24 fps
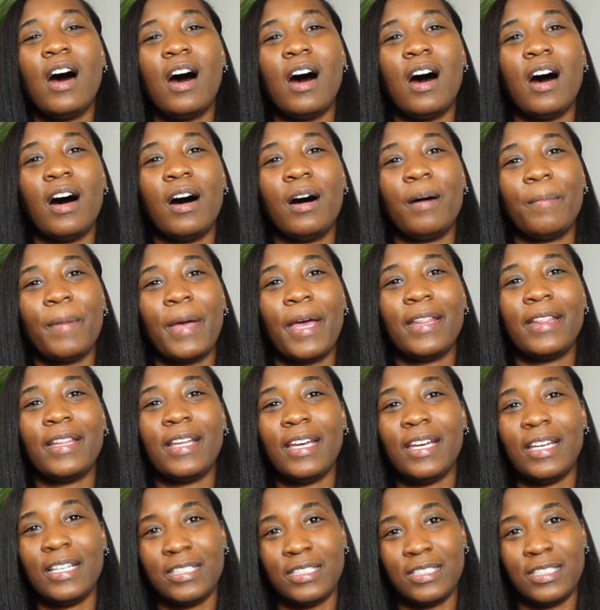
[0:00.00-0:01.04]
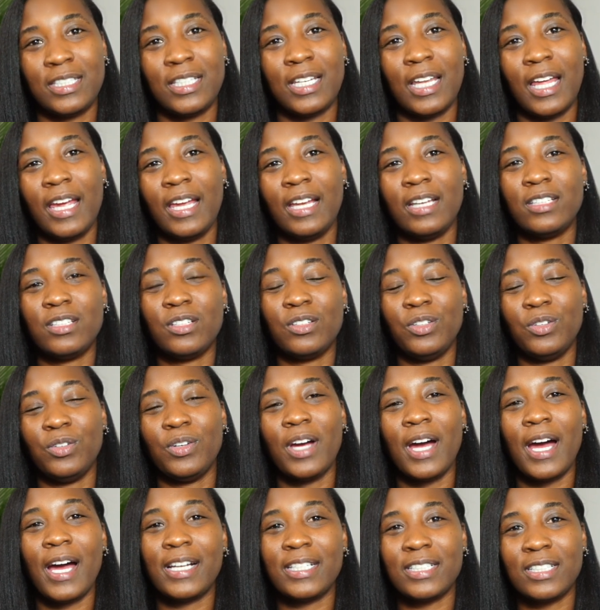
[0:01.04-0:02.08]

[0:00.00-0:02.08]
um, at the end slate so you guys